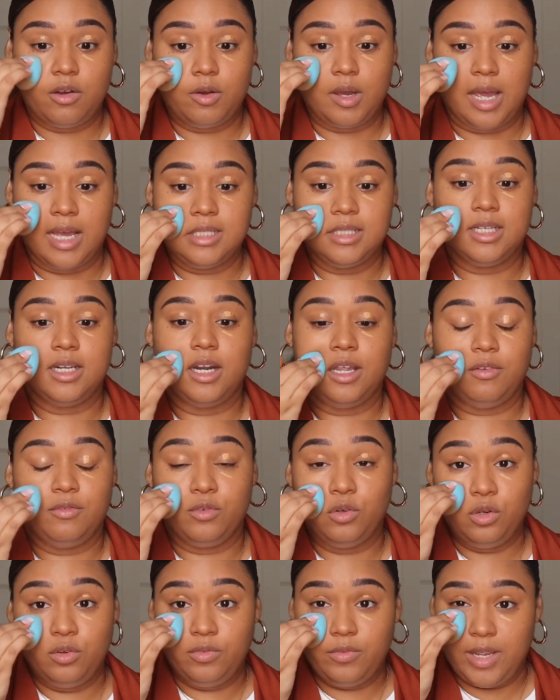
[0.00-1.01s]
I did a
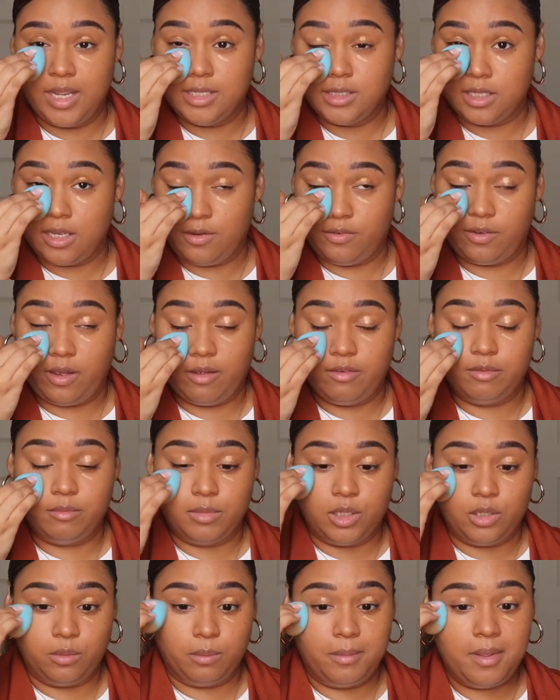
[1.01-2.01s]
full face of Five and
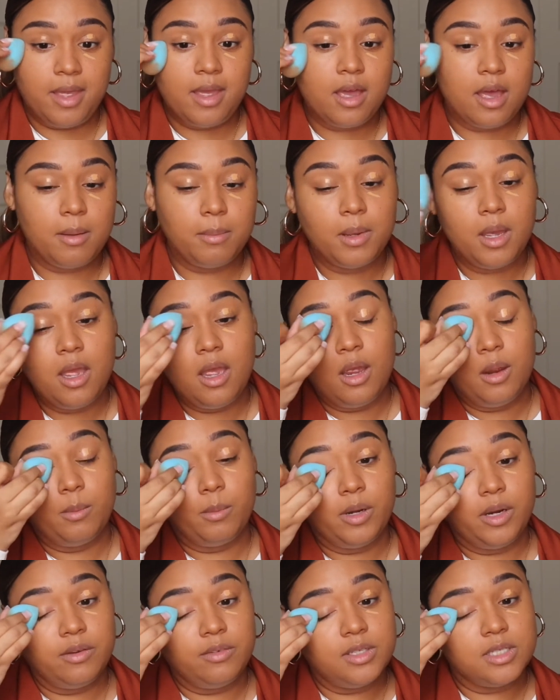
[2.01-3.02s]
Below makeup
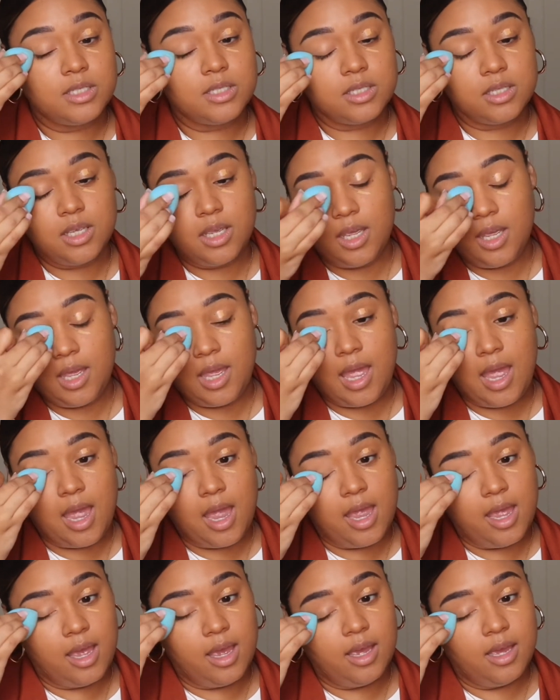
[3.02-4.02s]
previously.
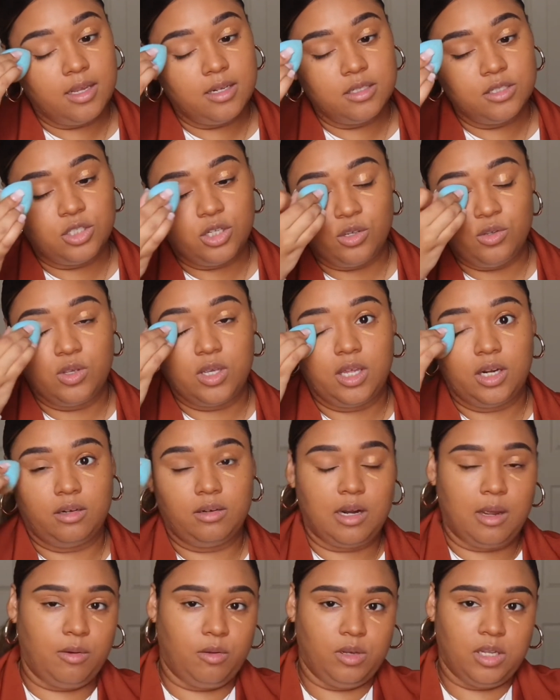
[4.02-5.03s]
And so you can,
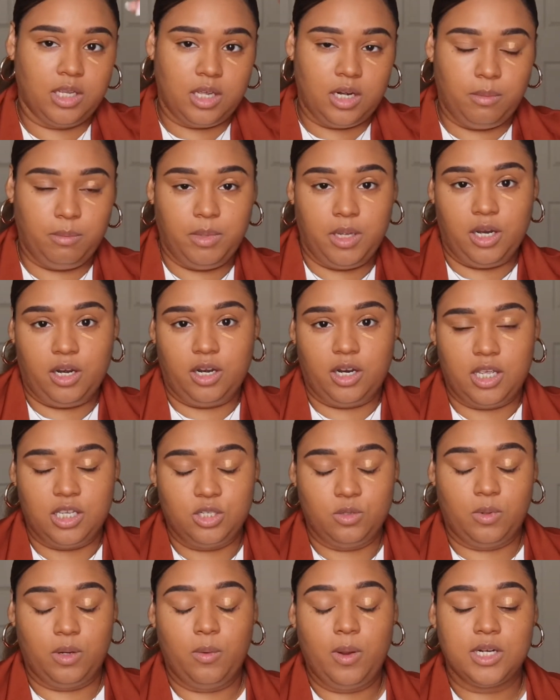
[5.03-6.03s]
I'll link it up here in case
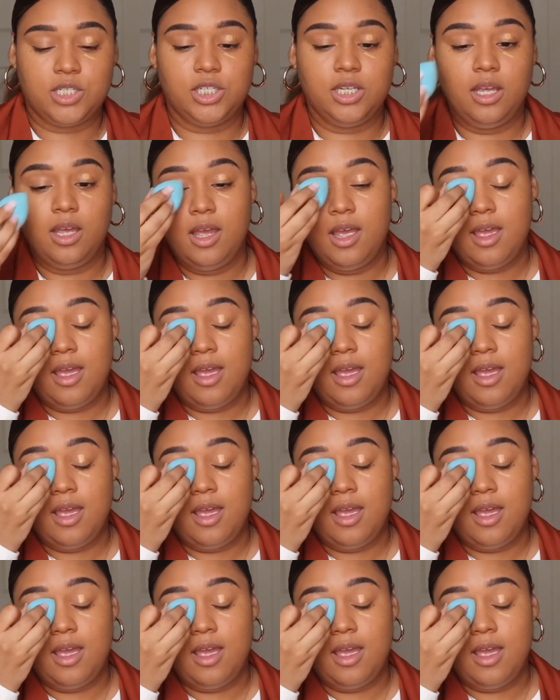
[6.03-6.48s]
you want to watch it.